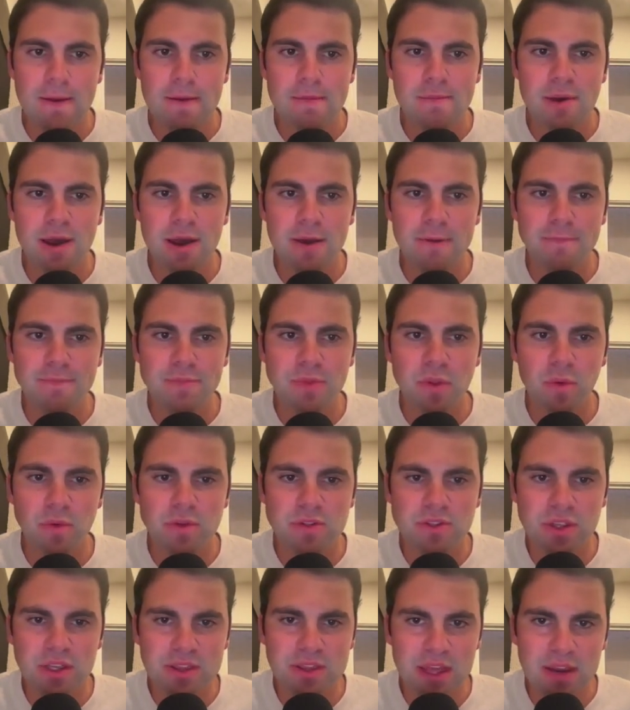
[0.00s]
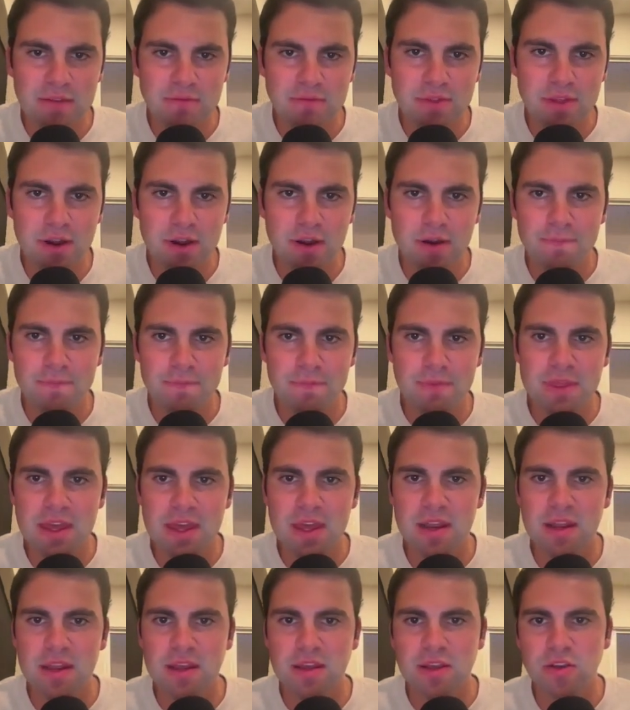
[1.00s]
But once you get that in there,
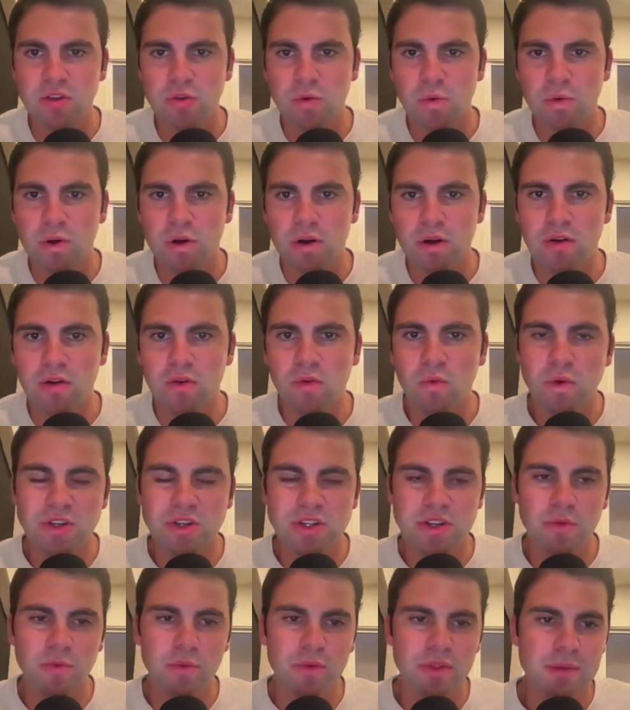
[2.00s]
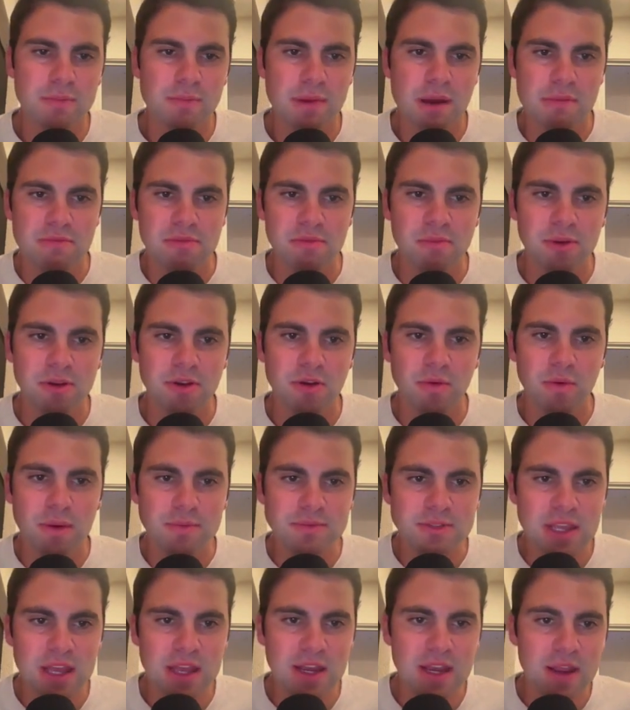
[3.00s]
then your widget will then pop up on your
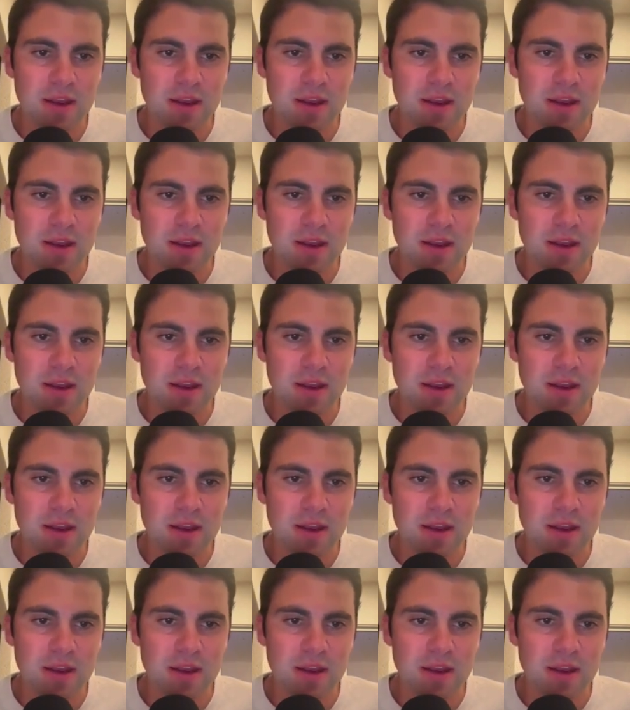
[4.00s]
website,